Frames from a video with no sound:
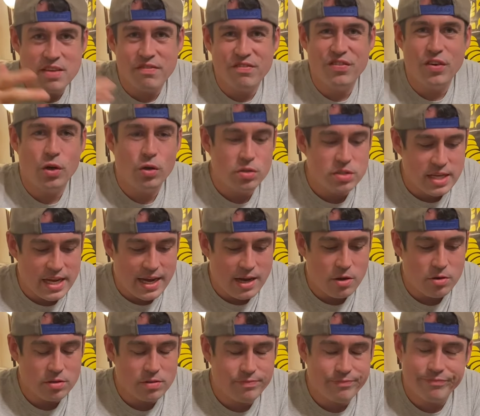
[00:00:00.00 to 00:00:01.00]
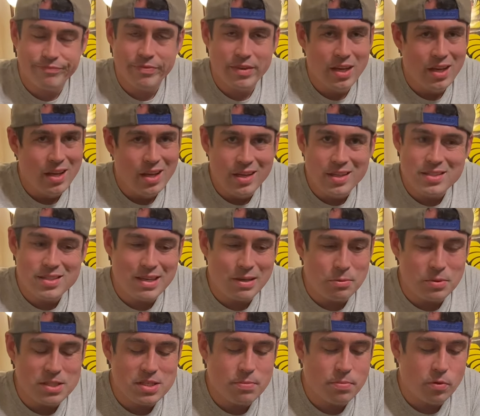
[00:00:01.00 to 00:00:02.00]
it falls out. It's like,
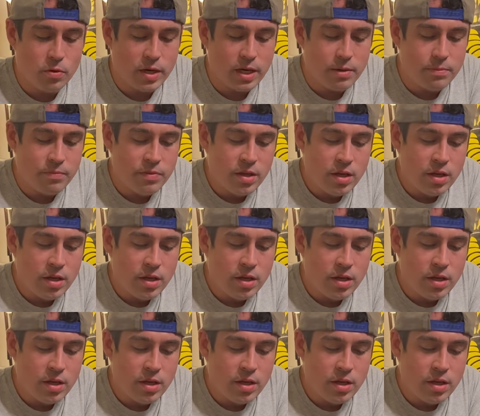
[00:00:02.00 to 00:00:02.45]
what's the point?